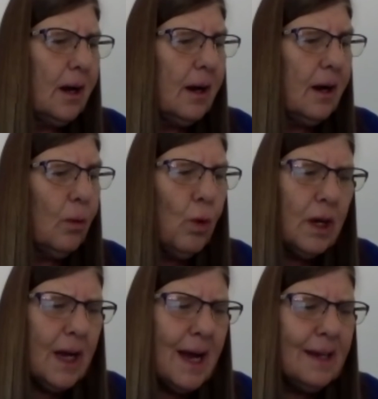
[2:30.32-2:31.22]
What
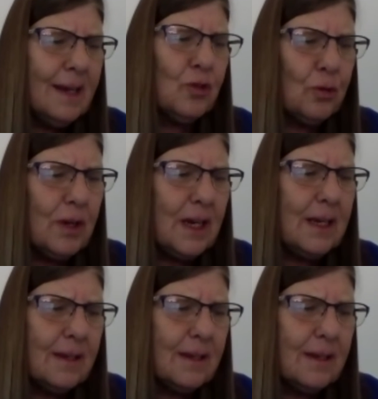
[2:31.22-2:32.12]
kind of tree
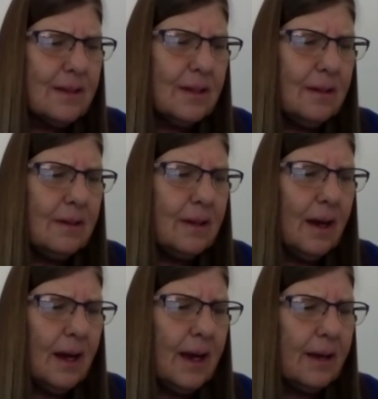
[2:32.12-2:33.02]
is it?
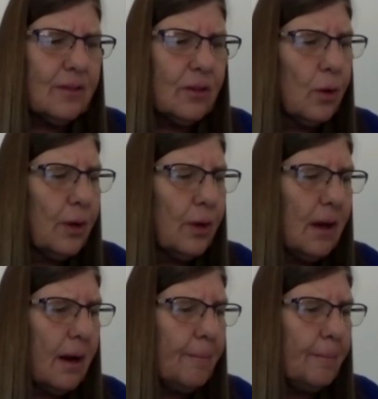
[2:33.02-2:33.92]
I asked Gloria
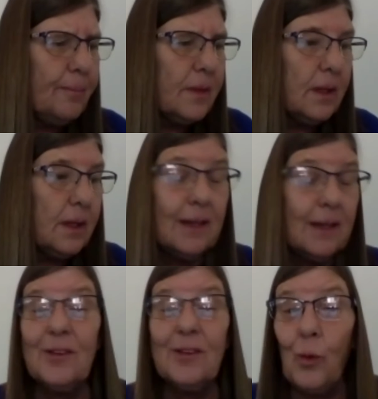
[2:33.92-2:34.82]
Dump.
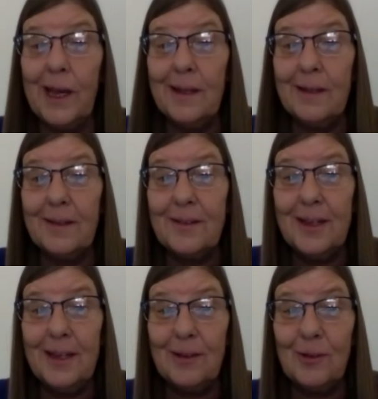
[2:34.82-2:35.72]
It's a wait and
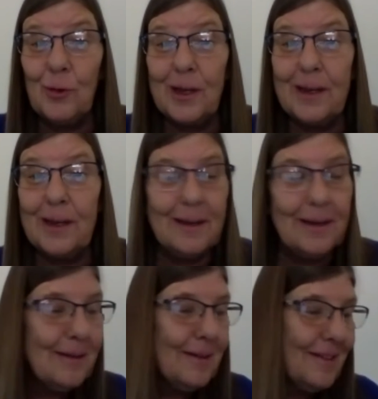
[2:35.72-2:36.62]
see tree,
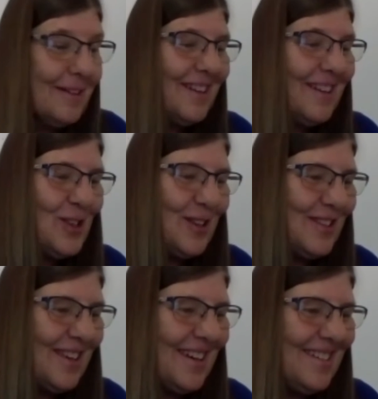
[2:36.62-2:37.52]
she
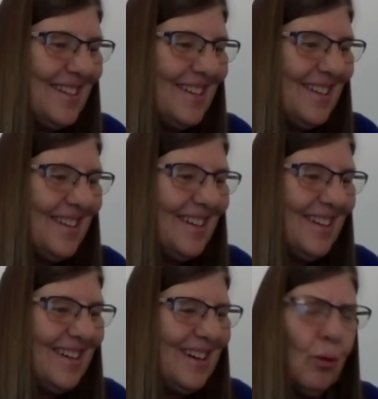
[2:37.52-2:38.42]
said.
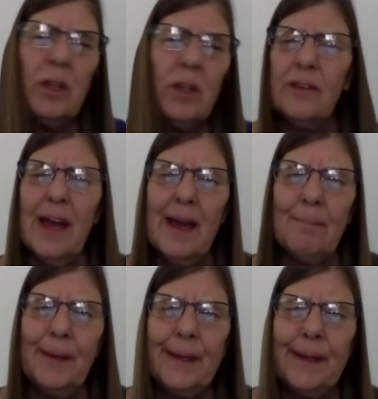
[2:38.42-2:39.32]
What's that
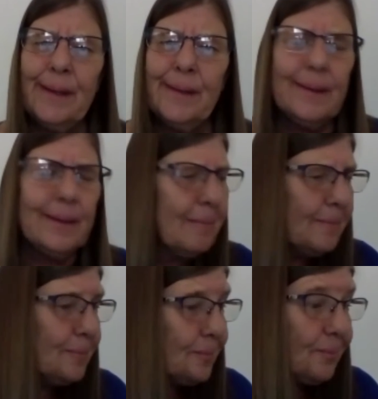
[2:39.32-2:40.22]
mean?
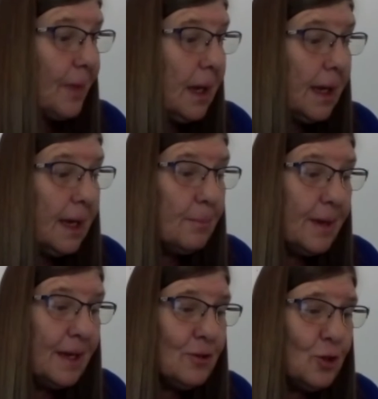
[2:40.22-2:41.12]
It
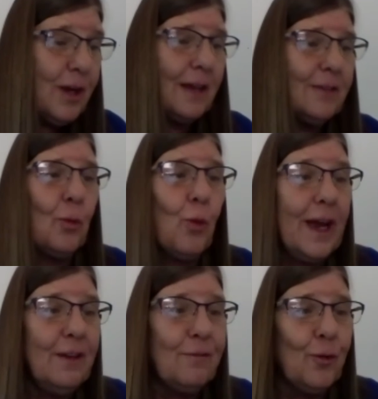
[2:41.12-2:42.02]
means you got to
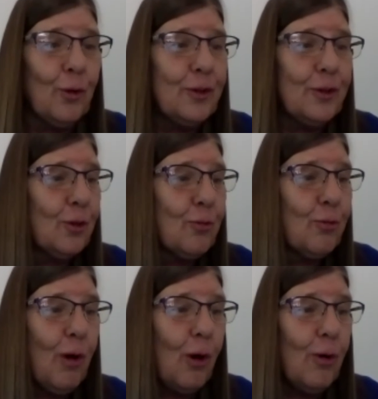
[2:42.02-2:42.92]
wait for it to
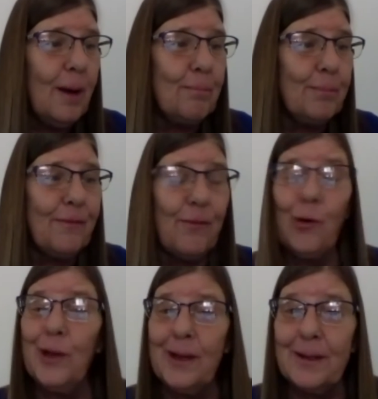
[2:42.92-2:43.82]
grow up
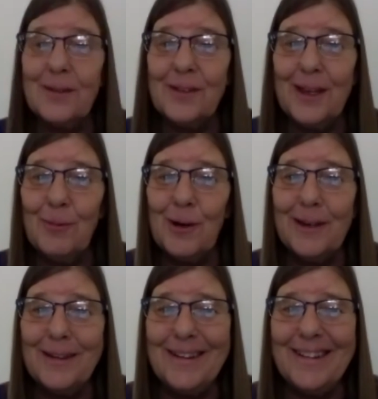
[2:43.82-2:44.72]
before you can see what
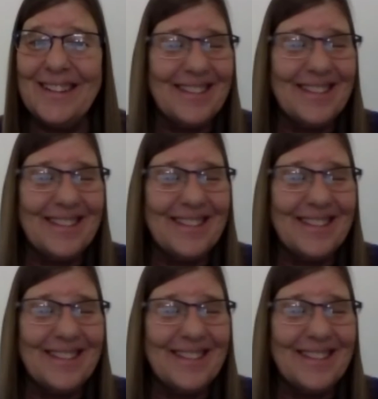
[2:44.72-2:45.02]
it is.